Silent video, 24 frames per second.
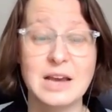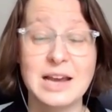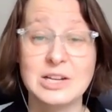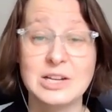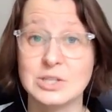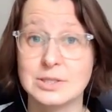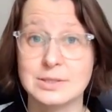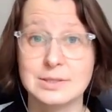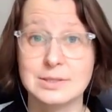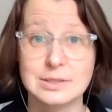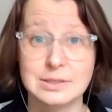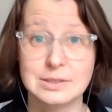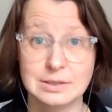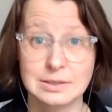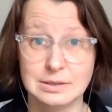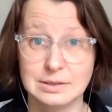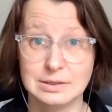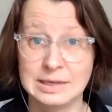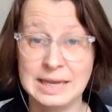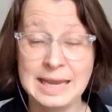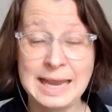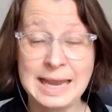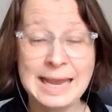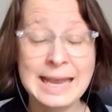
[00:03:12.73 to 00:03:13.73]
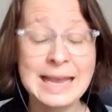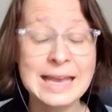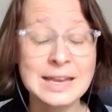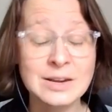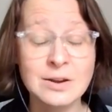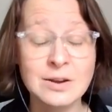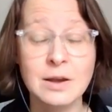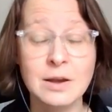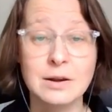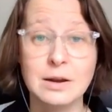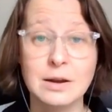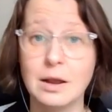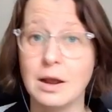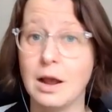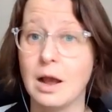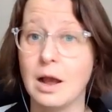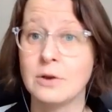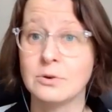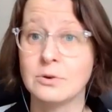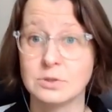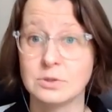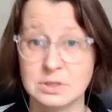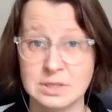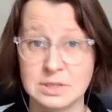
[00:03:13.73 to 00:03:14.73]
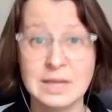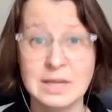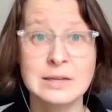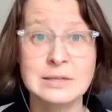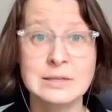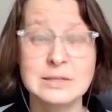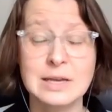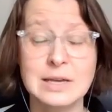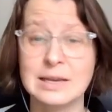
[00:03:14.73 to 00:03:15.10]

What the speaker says: I just cannot understand.